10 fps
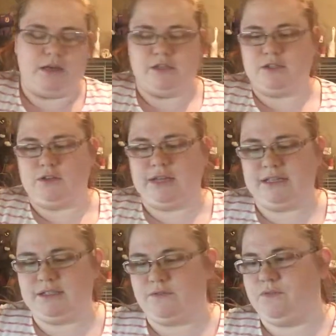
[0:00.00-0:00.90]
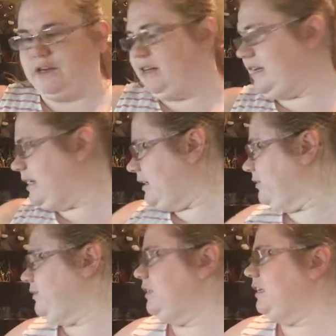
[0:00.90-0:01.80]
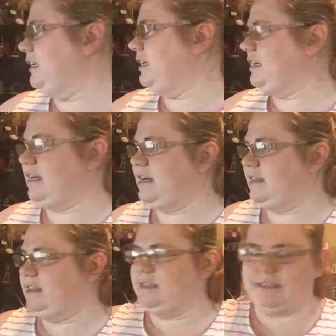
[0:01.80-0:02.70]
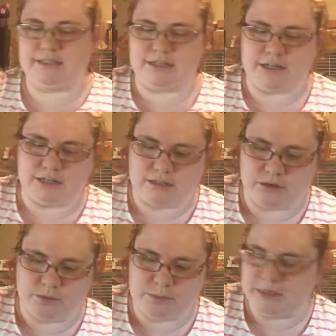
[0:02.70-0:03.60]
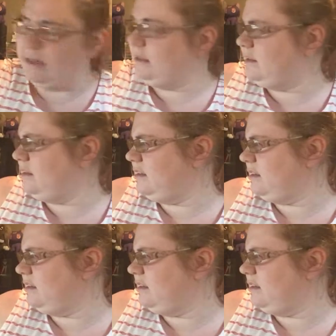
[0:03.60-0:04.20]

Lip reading: So let's very carefully cut these stickers open.